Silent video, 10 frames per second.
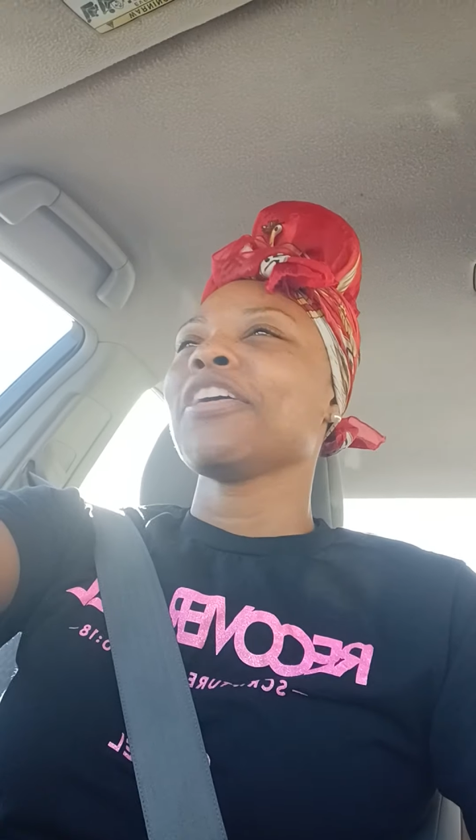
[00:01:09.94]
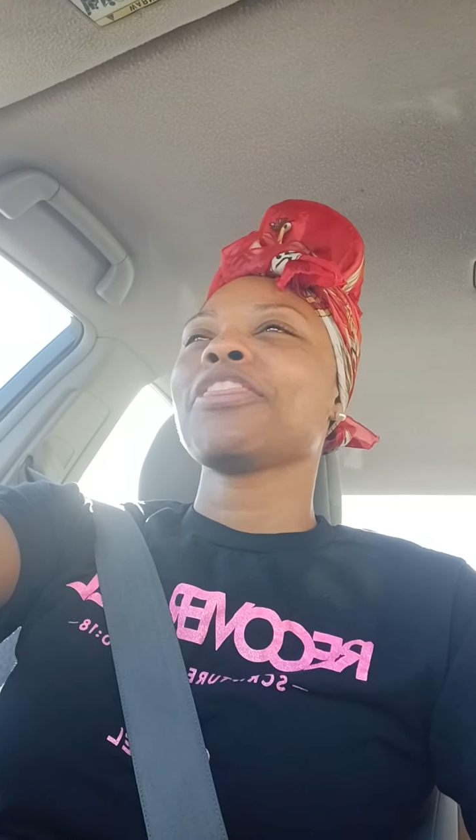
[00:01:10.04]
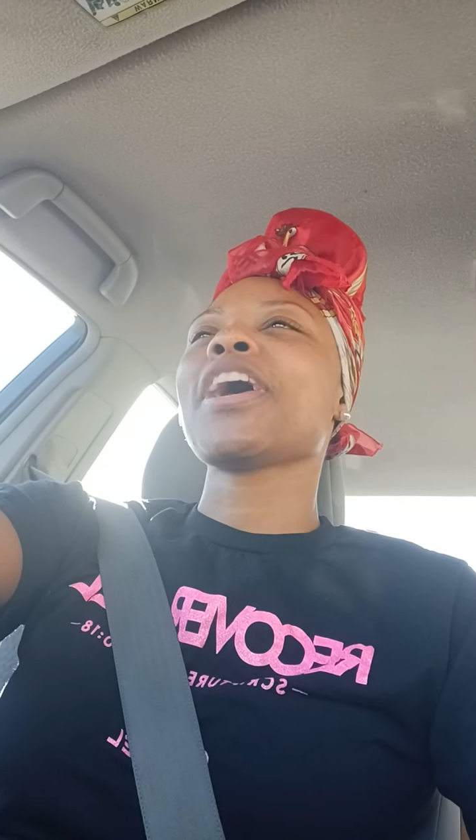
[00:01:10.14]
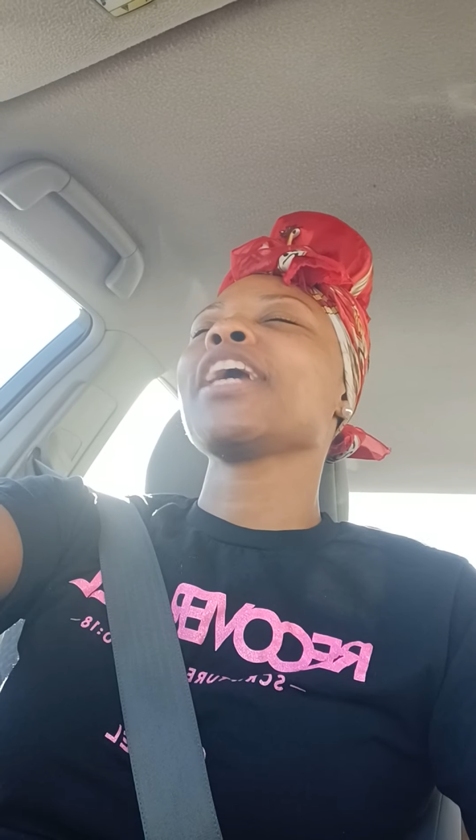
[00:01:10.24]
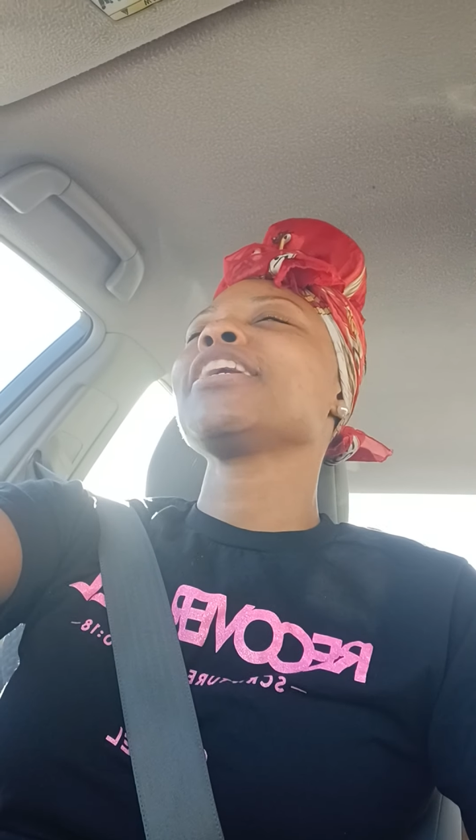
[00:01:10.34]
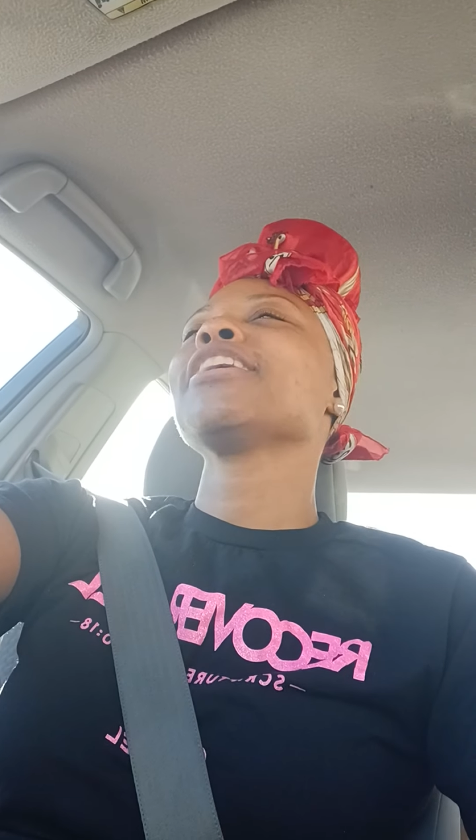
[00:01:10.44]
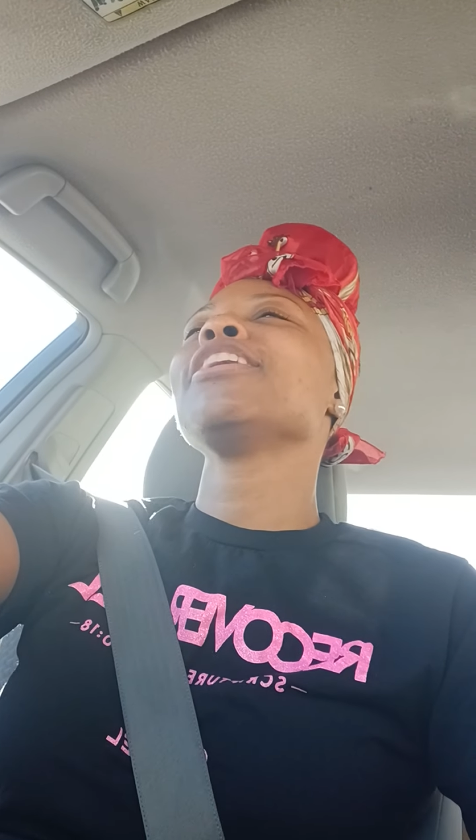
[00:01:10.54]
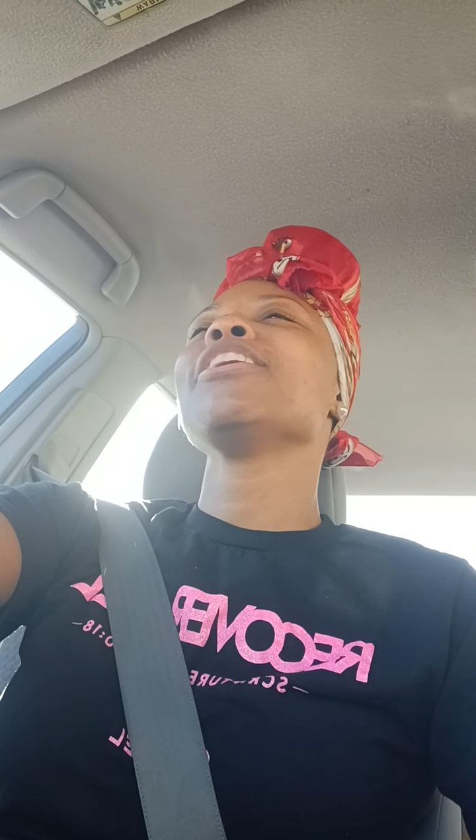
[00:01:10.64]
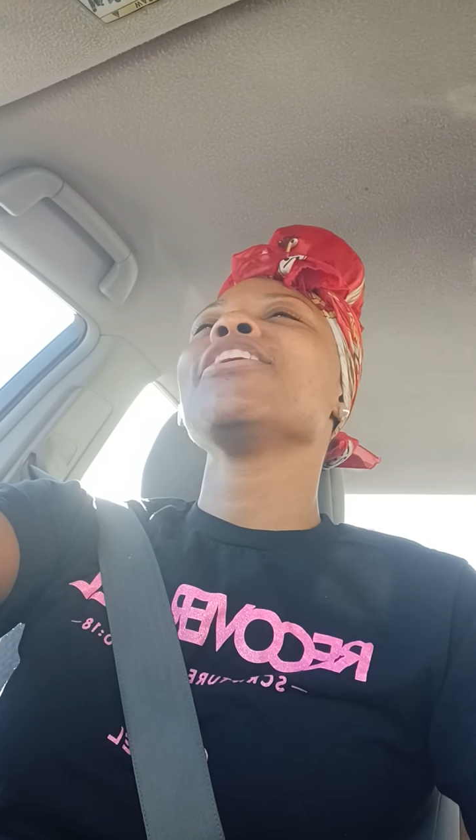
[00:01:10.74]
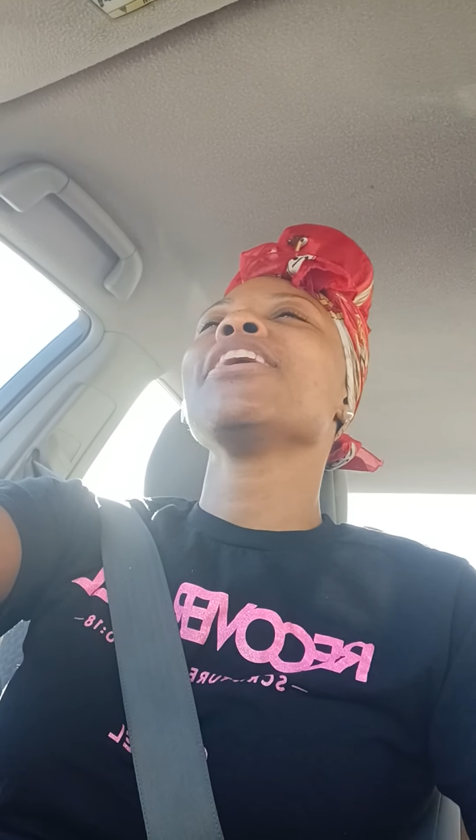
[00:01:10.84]
Thank you,
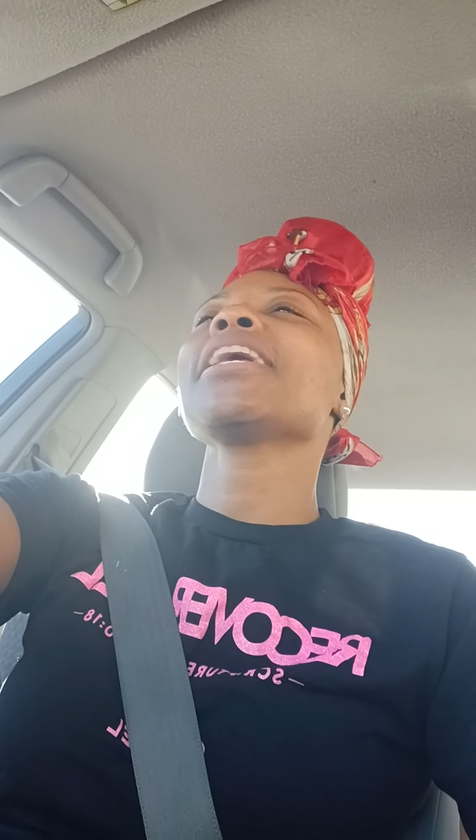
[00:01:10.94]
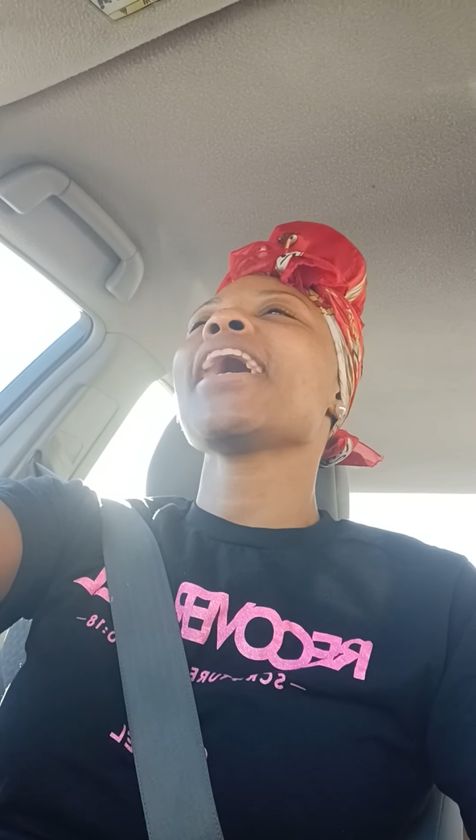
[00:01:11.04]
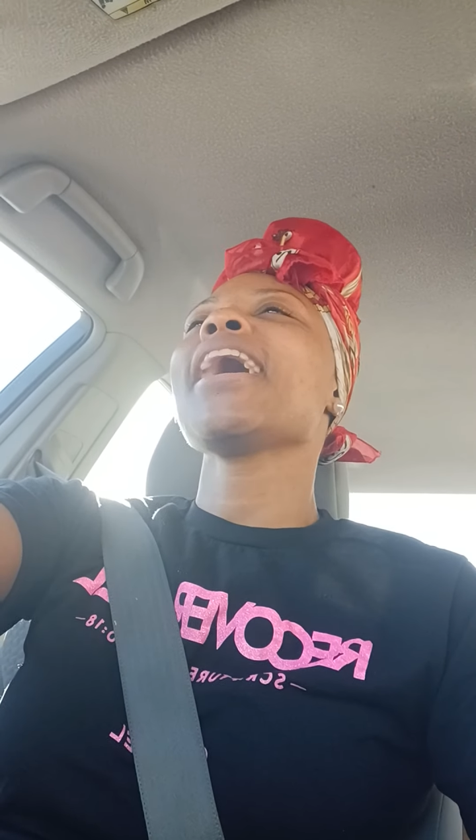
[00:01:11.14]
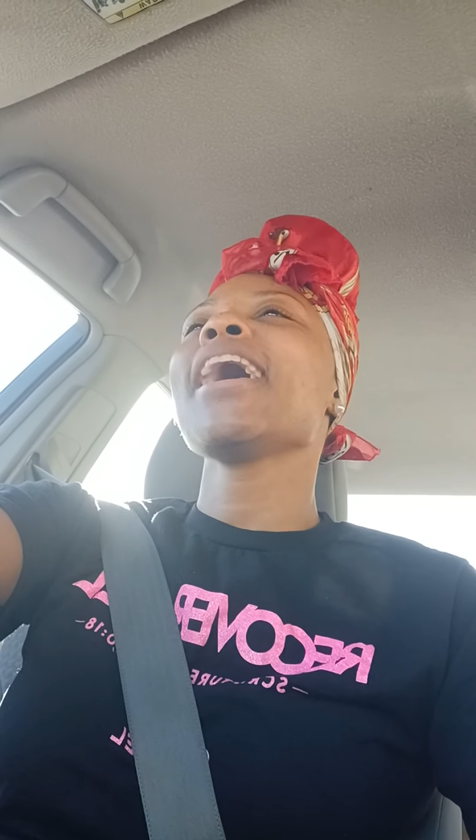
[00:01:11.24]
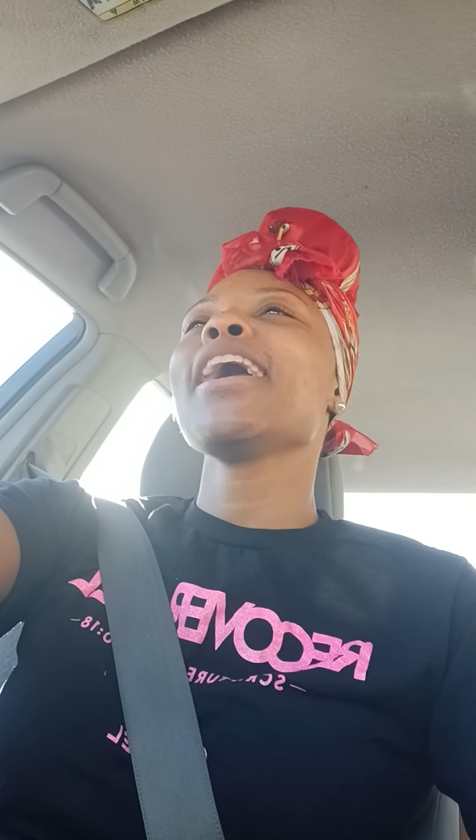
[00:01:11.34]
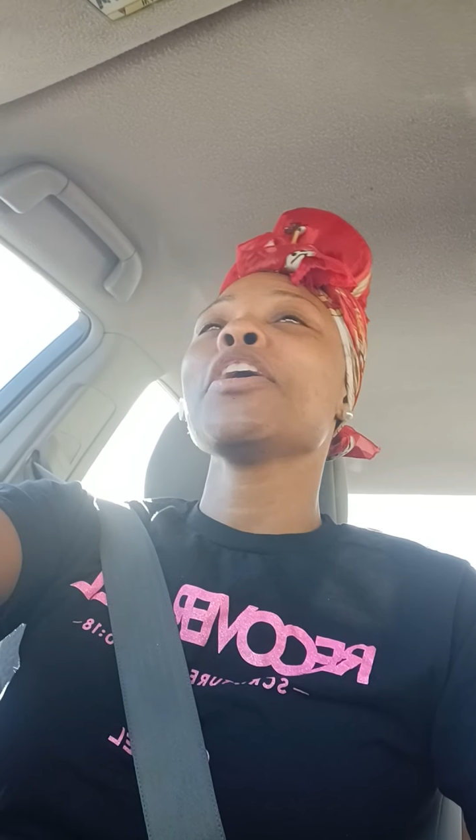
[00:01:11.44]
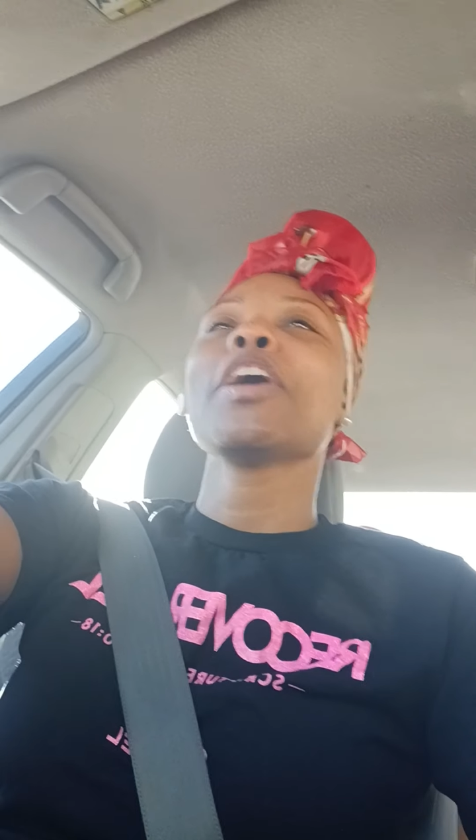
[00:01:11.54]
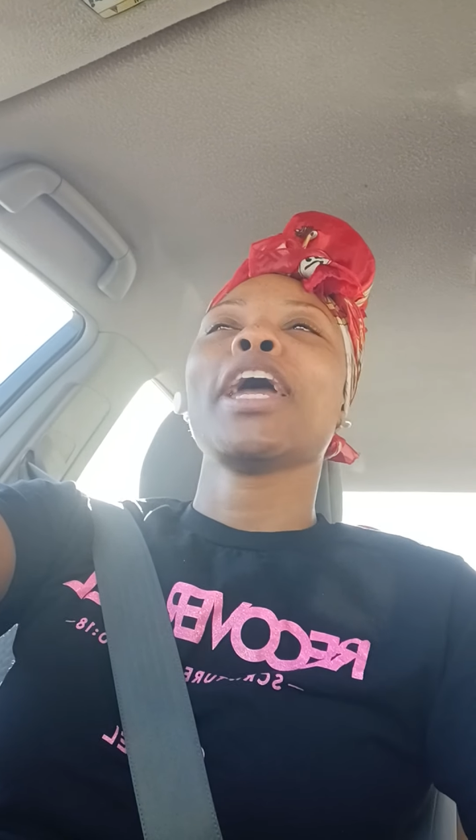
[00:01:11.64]
Lordy, and